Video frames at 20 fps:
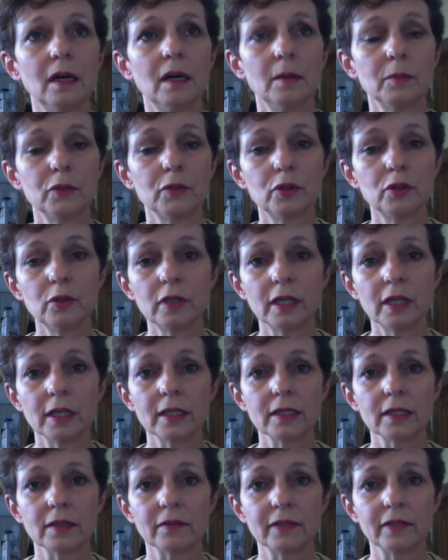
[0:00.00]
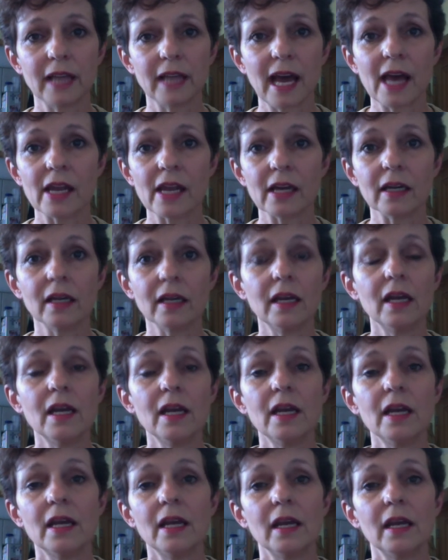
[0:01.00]
2 gigs of data
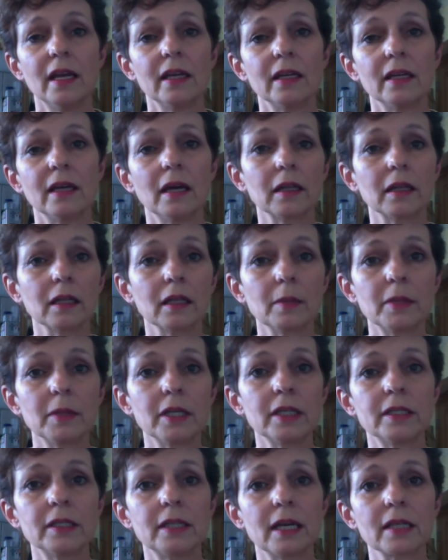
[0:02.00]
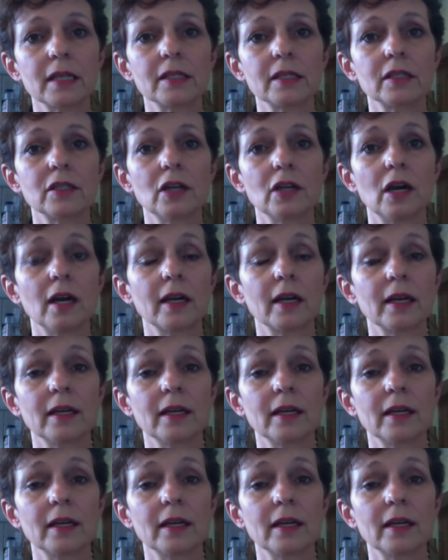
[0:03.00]
and unlimited text and talk.